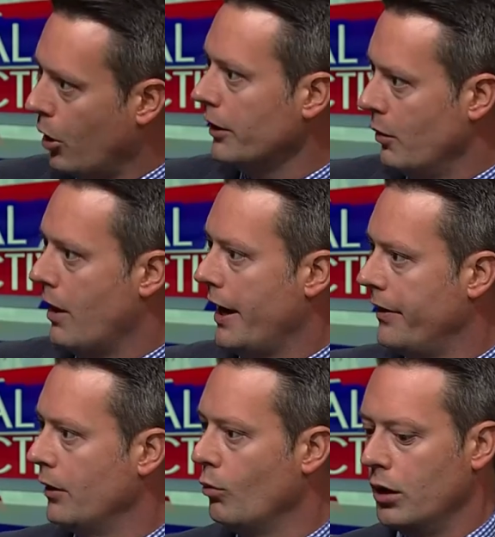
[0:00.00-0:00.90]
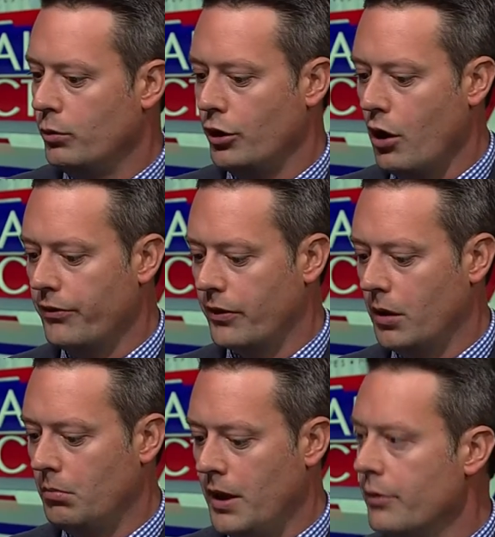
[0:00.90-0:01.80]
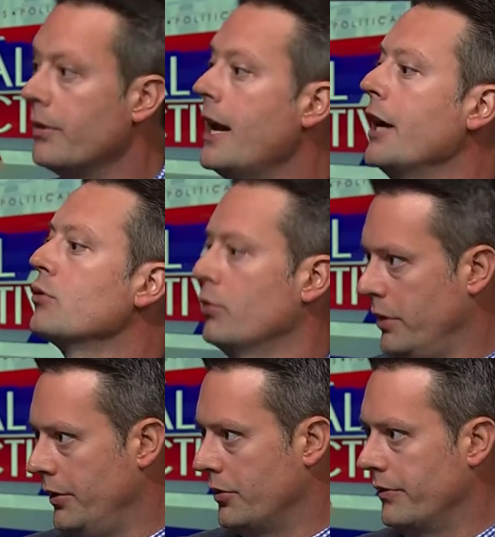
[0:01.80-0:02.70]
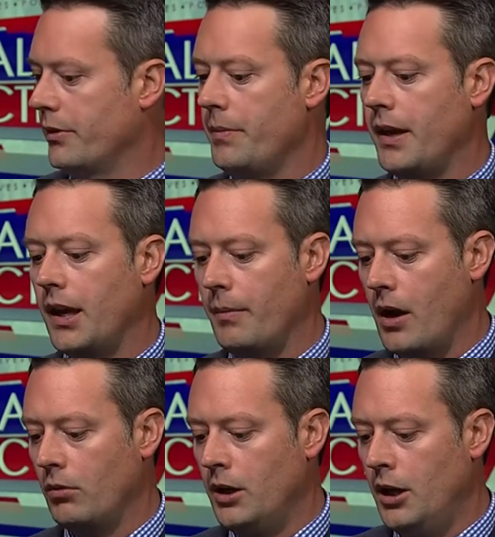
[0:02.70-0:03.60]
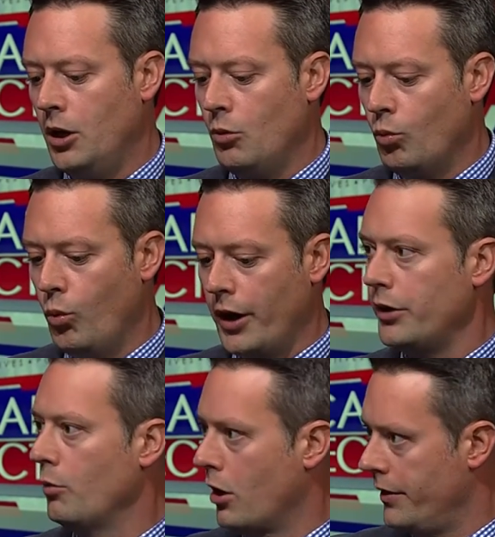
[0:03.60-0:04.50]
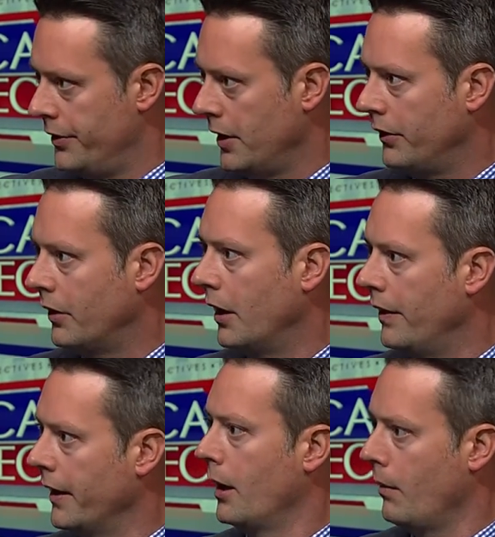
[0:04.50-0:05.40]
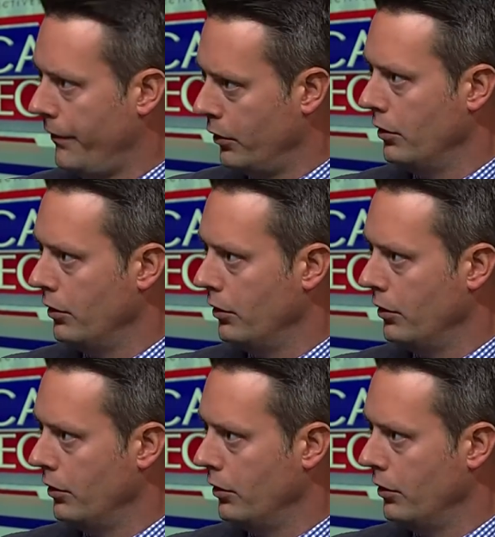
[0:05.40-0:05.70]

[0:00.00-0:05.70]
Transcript: partly why I think one would go from, there's a natural transition from thinking about where you are in the state senate and thinking about the